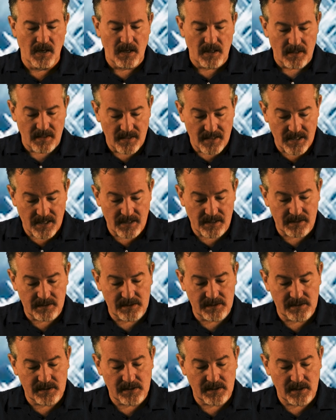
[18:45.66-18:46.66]

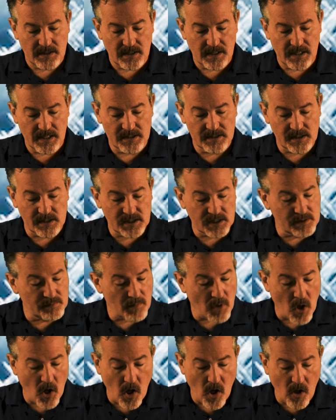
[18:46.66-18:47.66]
This is a
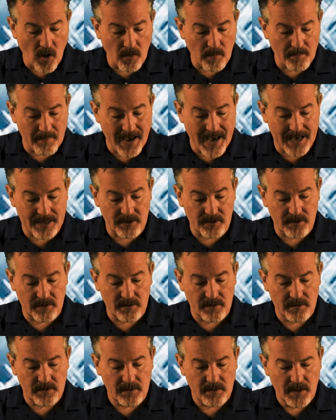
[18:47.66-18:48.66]
small matter,
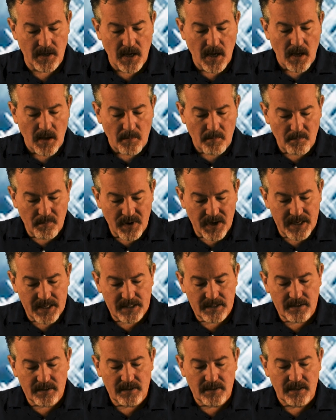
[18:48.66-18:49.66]

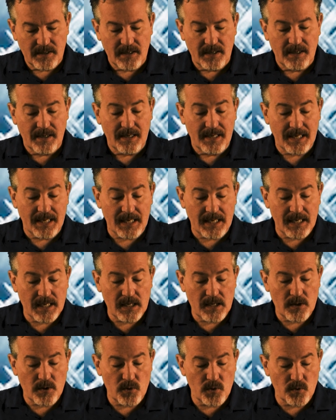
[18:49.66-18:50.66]
but
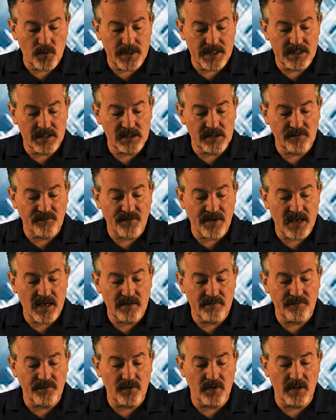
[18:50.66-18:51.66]
he who is
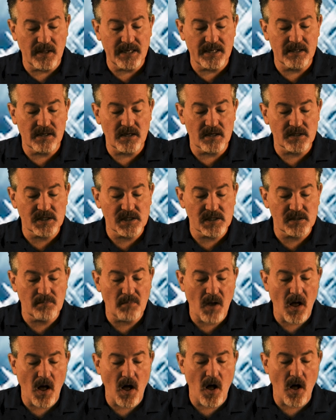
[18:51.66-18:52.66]
faithful in a
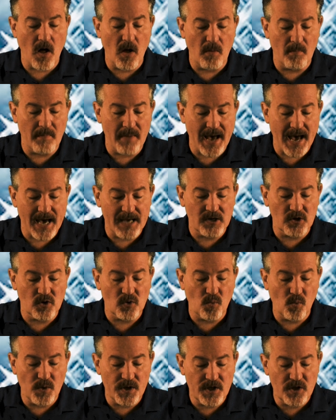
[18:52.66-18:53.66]
small matter
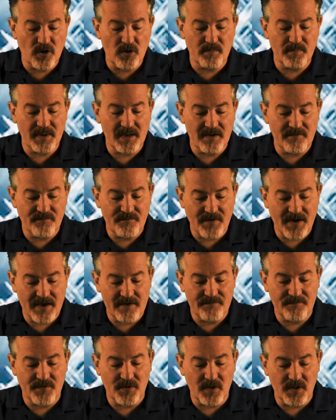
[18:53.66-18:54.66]
will be
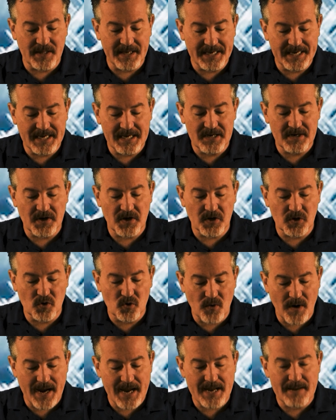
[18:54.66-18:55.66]
faithful in a
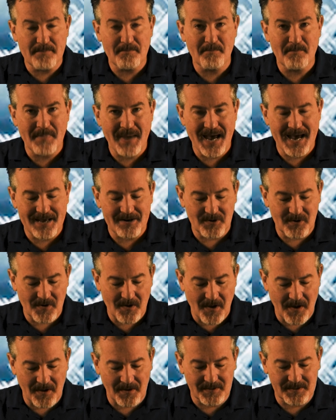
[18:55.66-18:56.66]
great matter
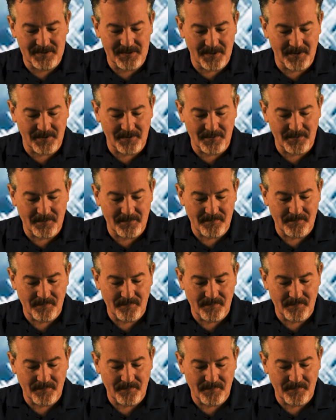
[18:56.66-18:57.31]
also.